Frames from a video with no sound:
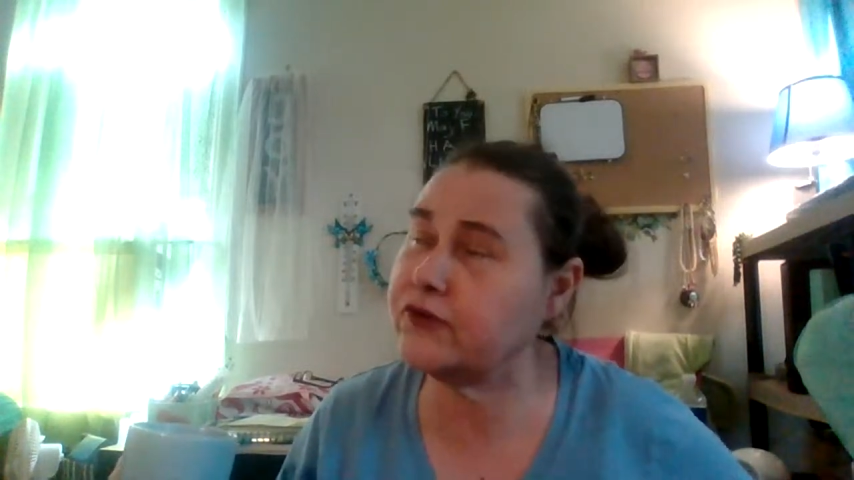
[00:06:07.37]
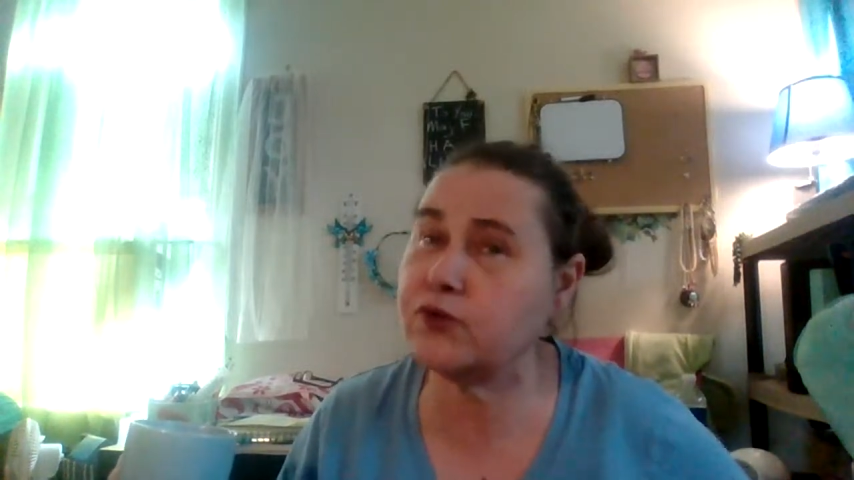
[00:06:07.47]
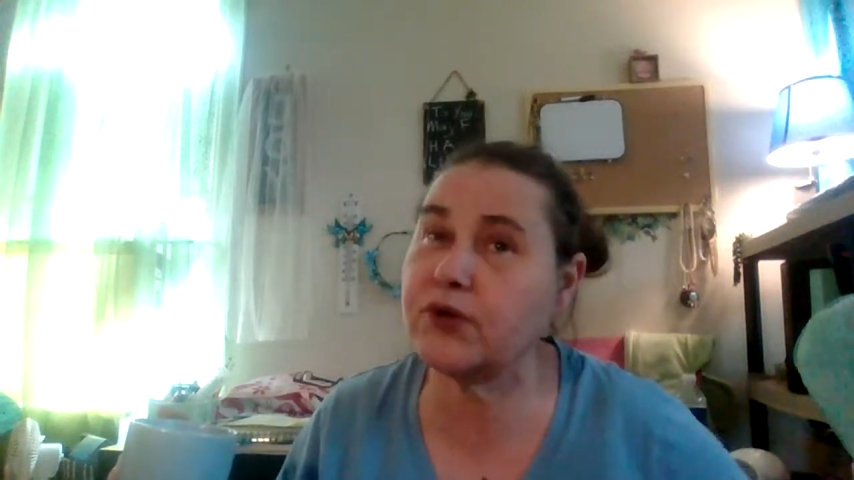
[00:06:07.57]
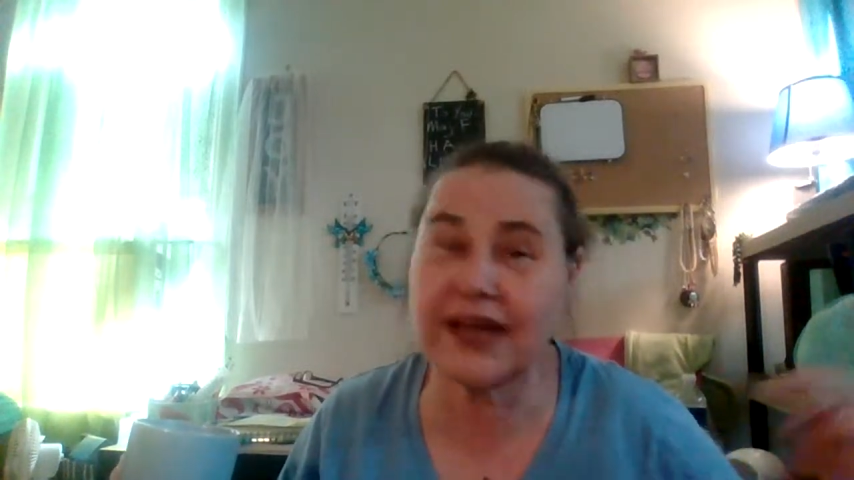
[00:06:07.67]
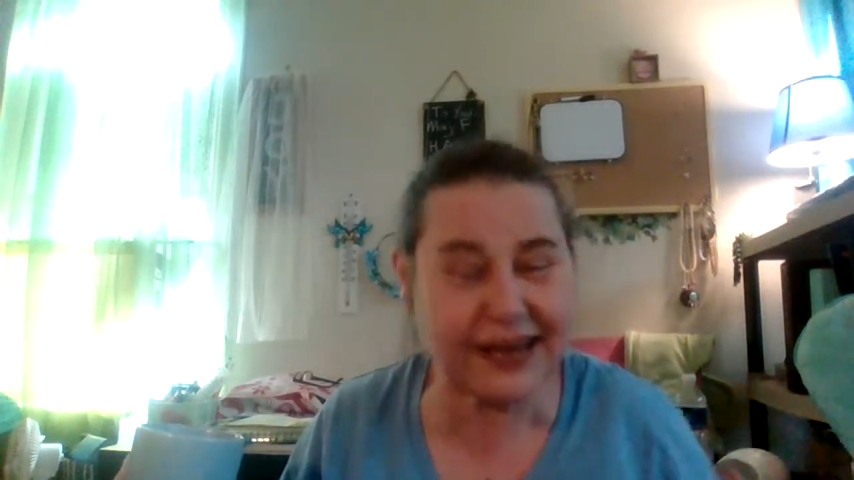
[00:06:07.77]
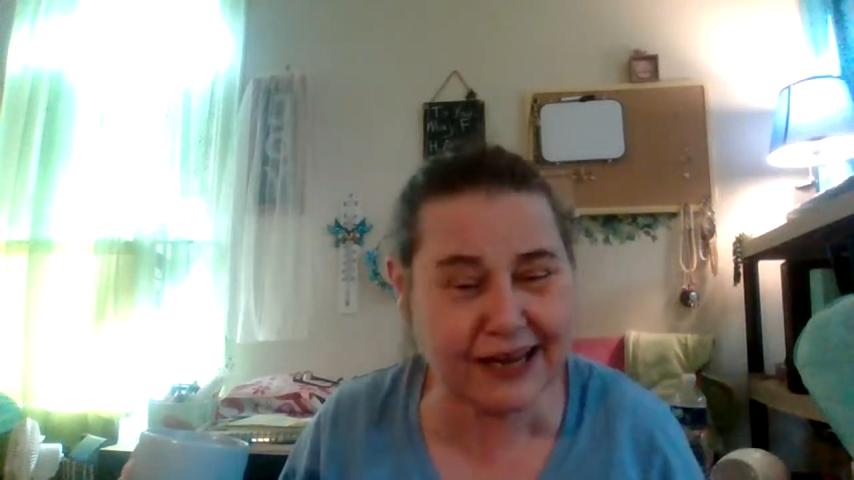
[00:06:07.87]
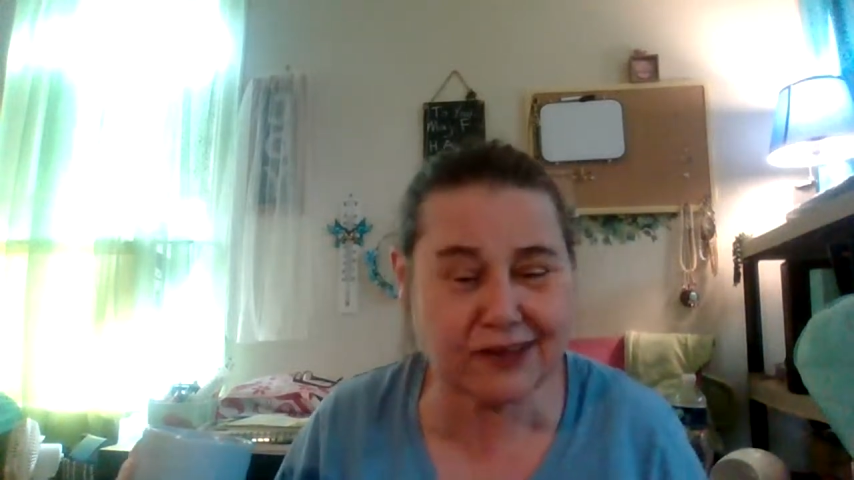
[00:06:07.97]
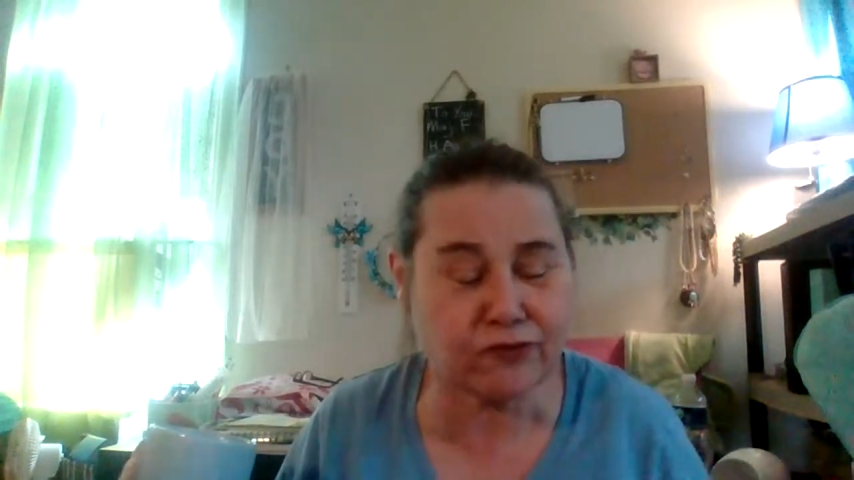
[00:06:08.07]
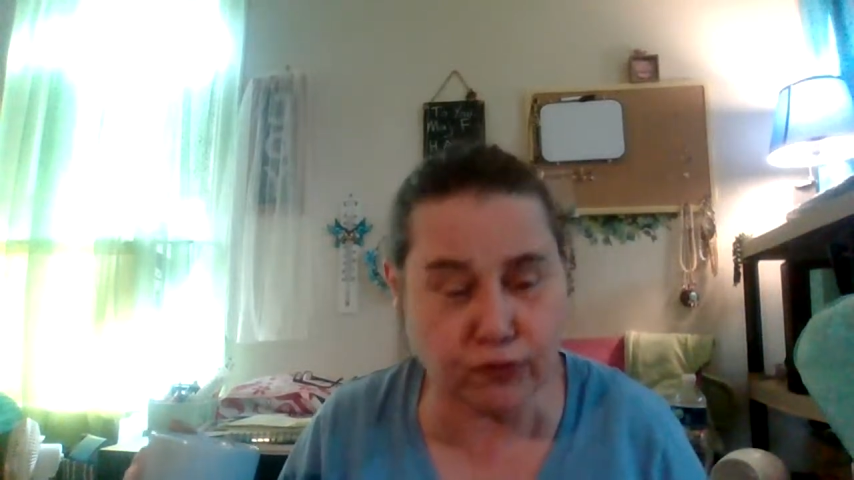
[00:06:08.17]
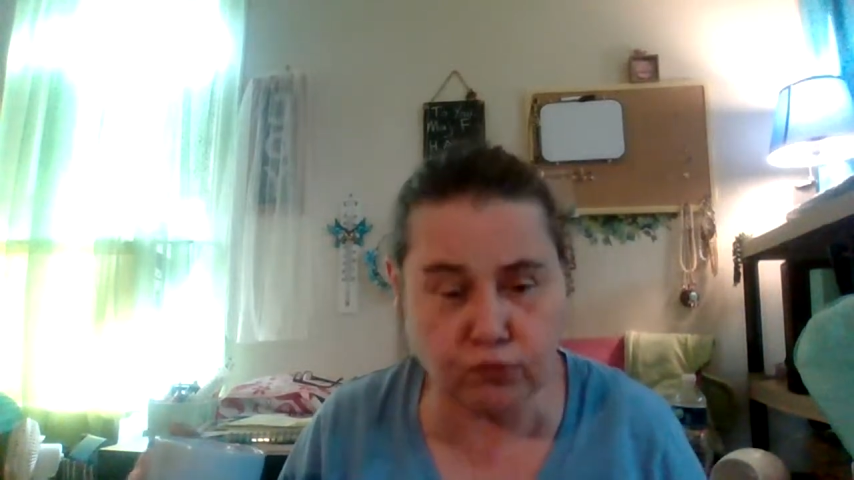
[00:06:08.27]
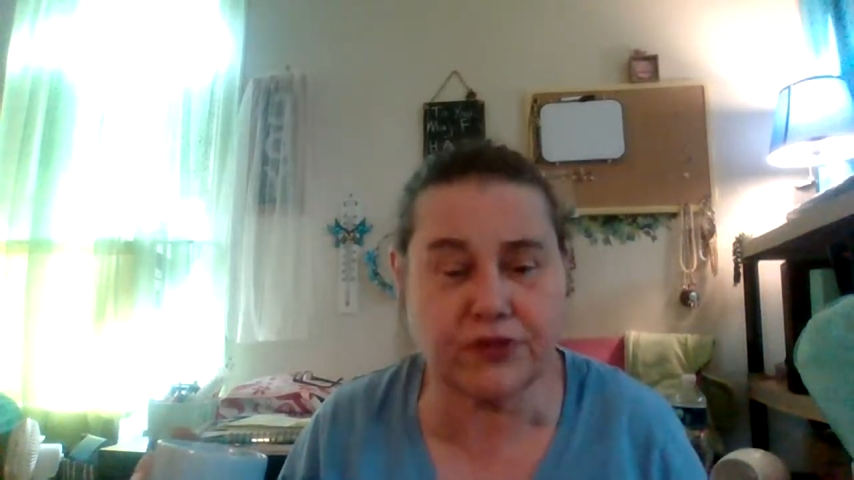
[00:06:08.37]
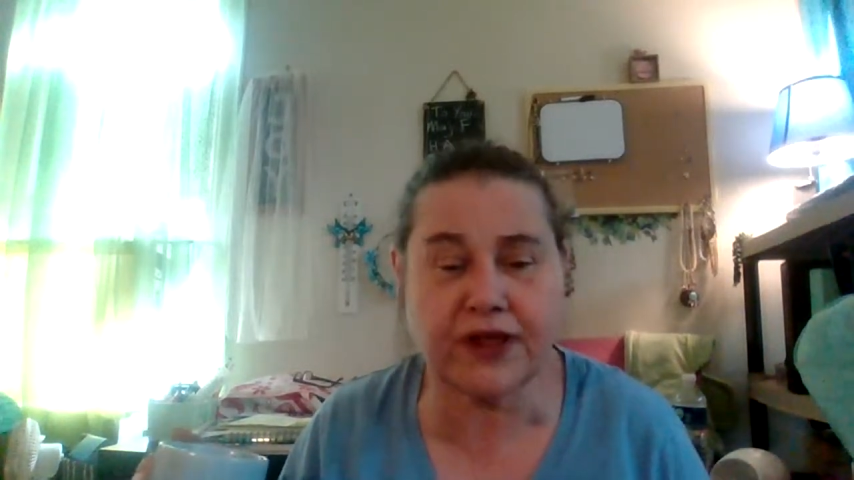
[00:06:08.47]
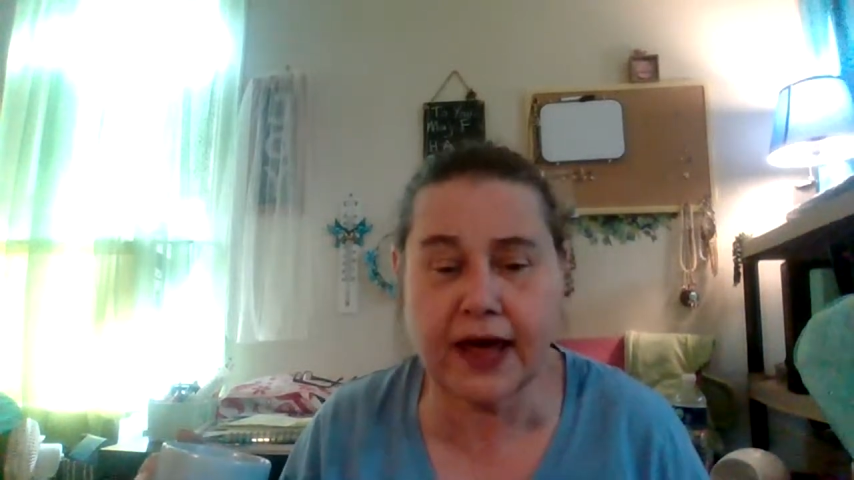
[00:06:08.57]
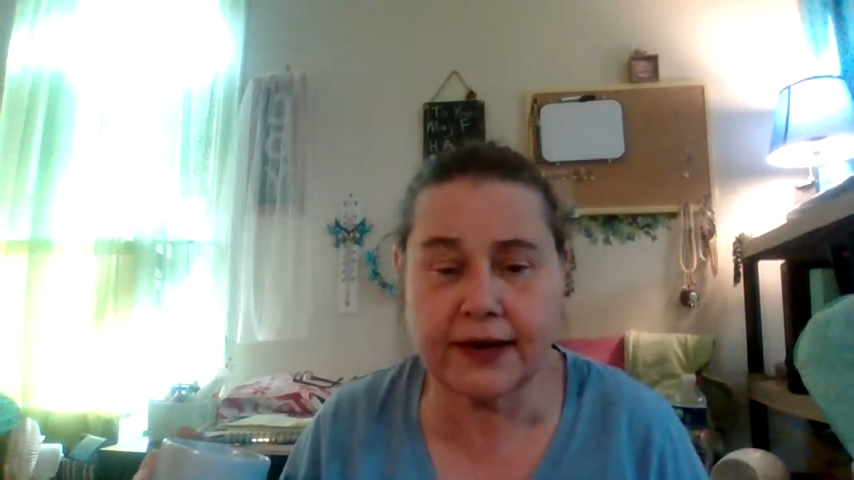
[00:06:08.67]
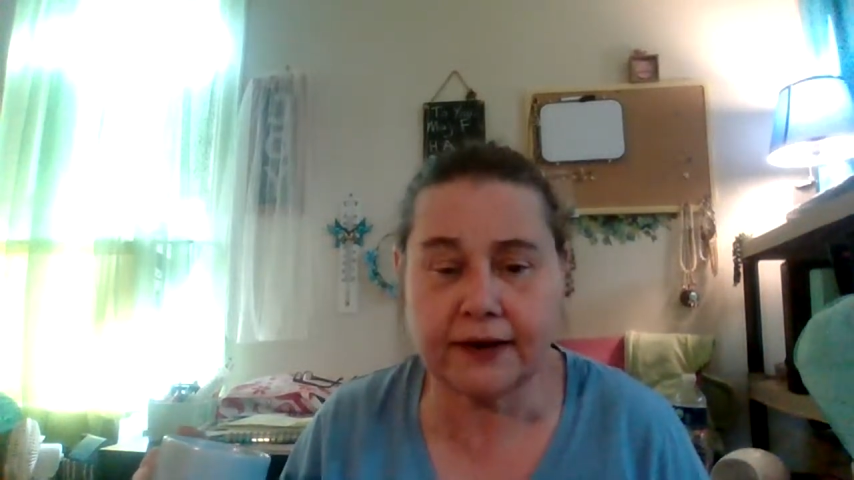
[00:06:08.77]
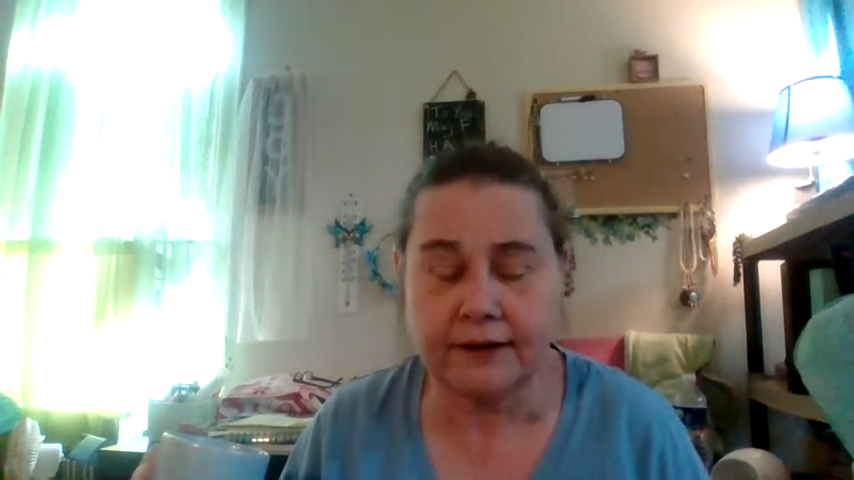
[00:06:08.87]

You can't do that